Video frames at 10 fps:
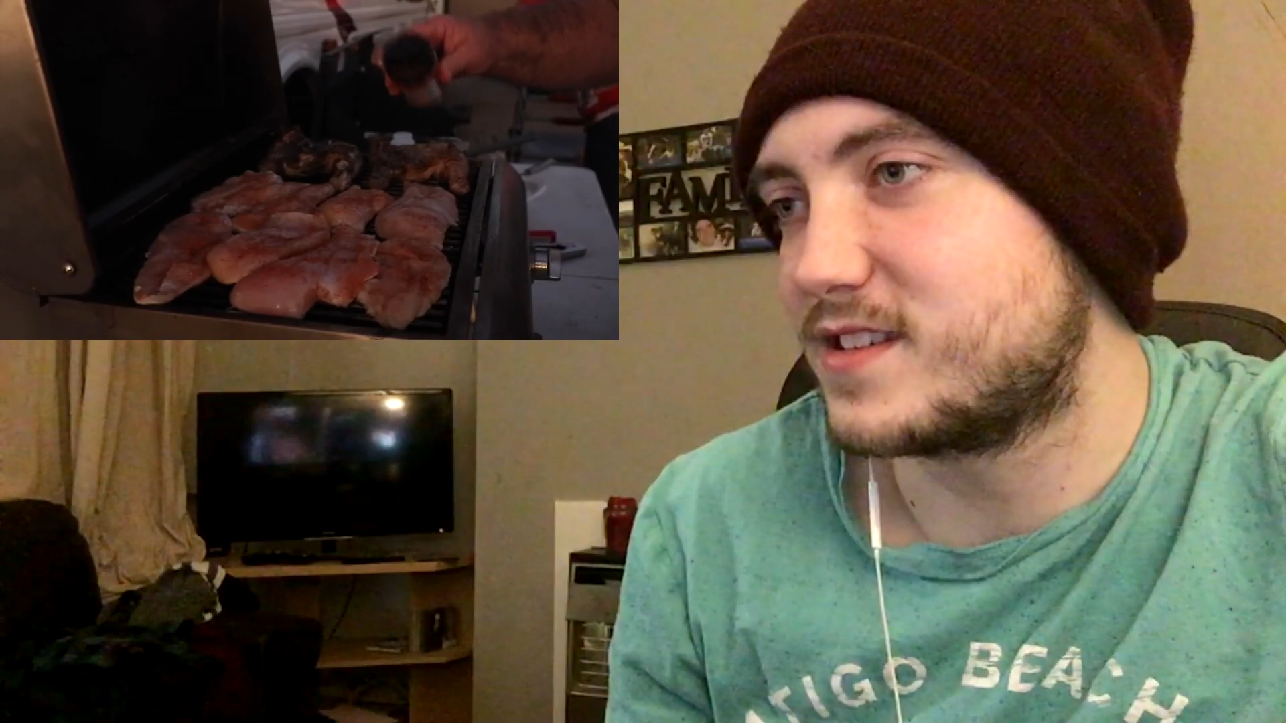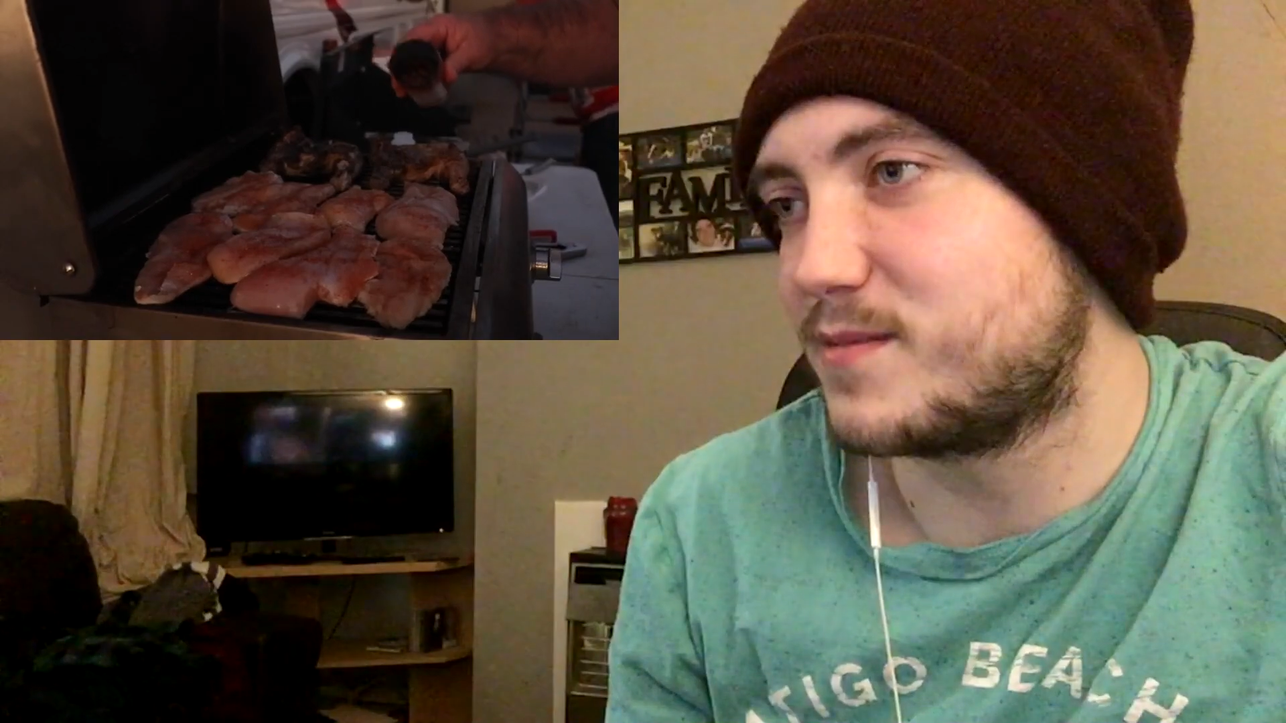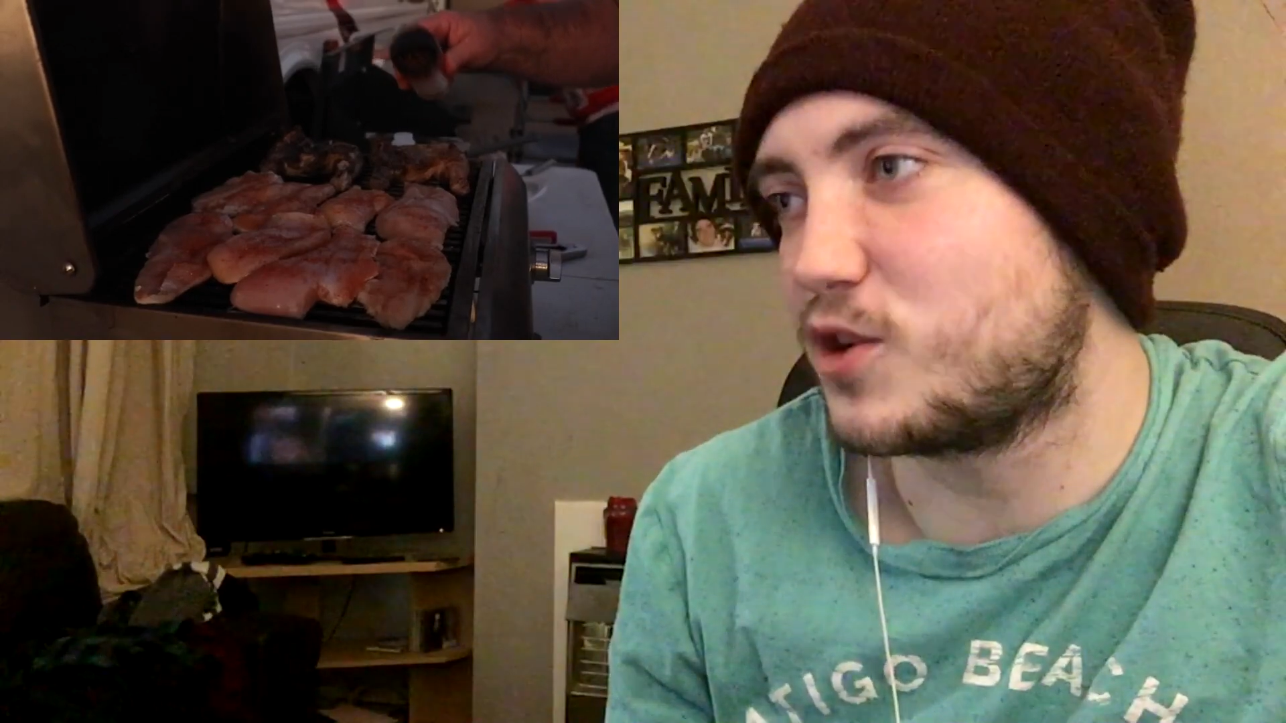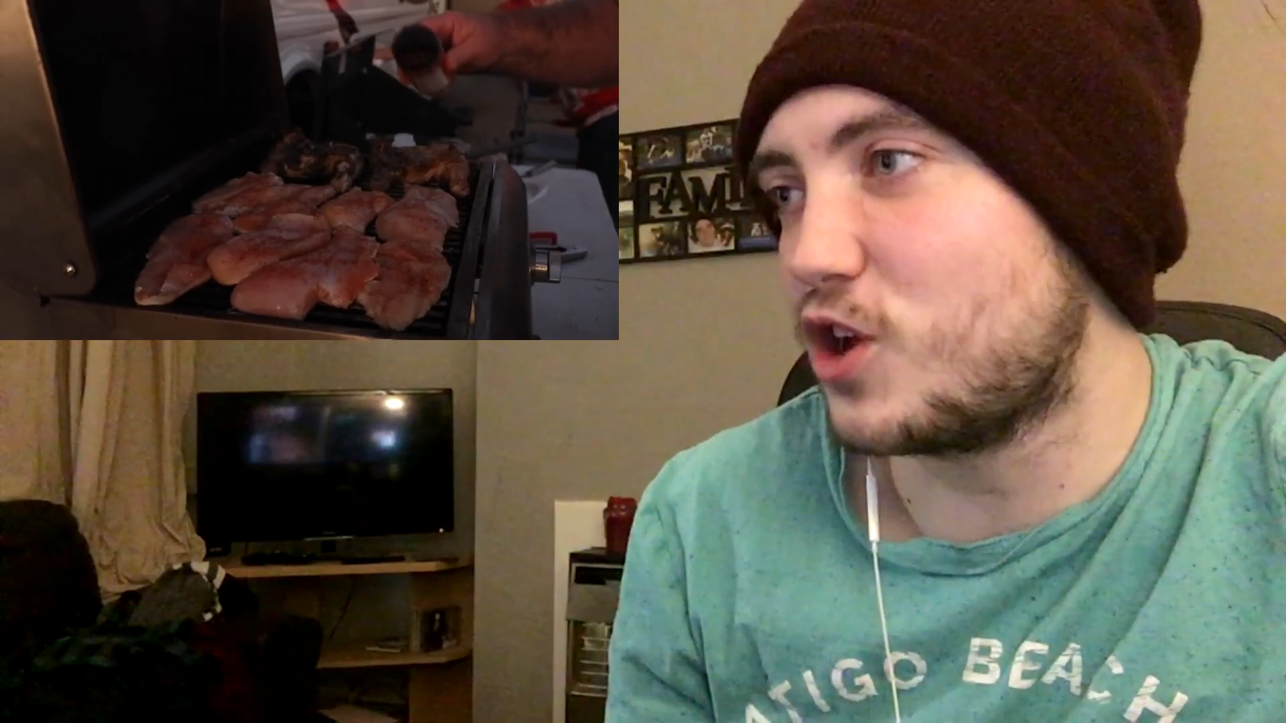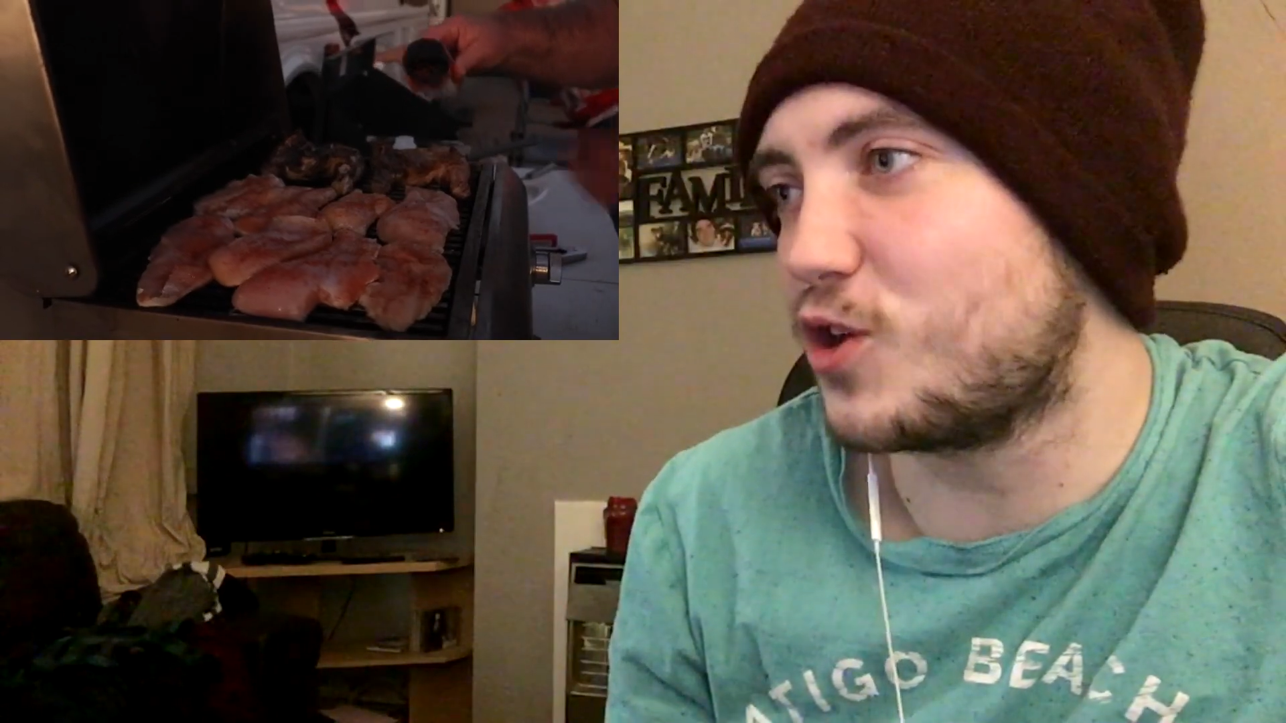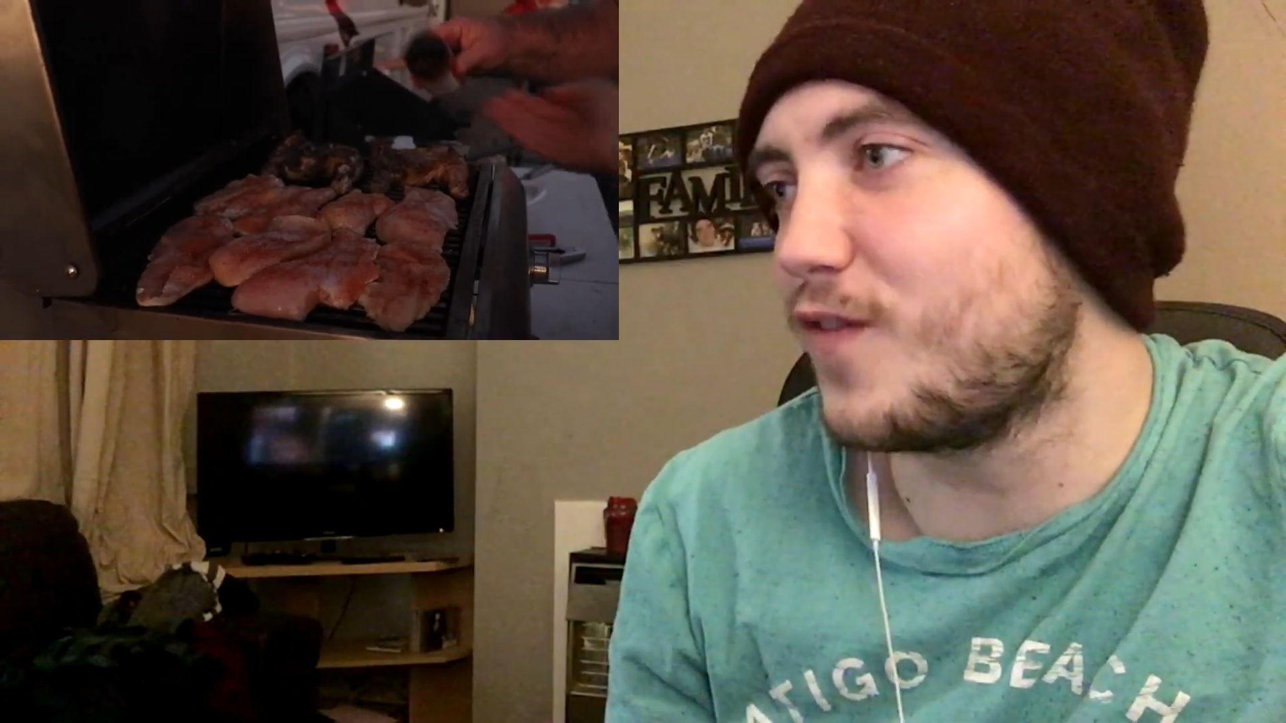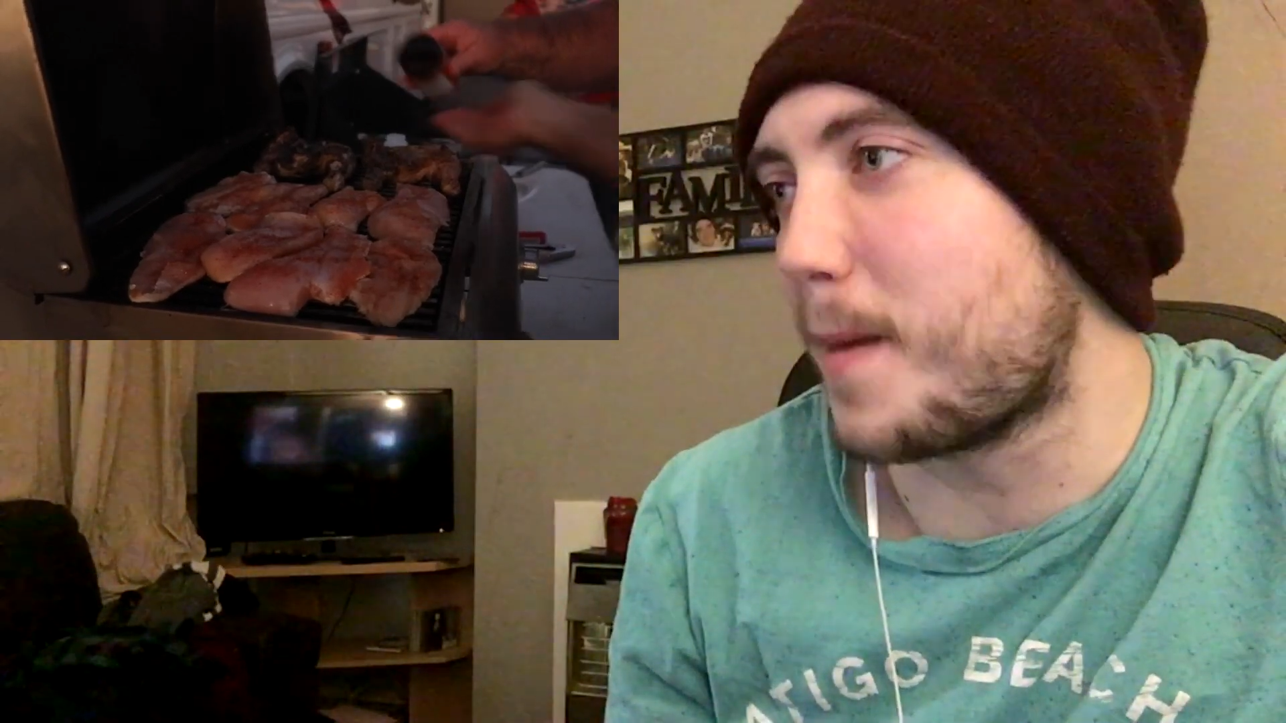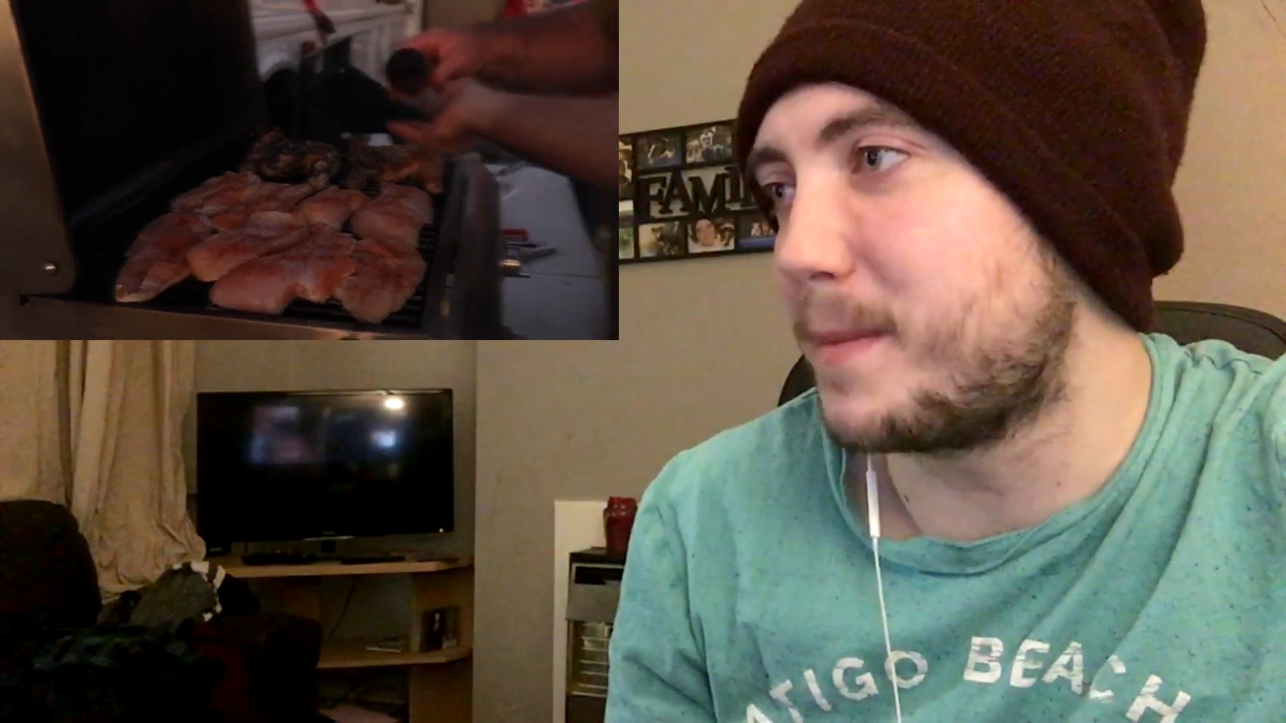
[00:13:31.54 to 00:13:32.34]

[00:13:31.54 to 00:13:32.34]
We gotta go that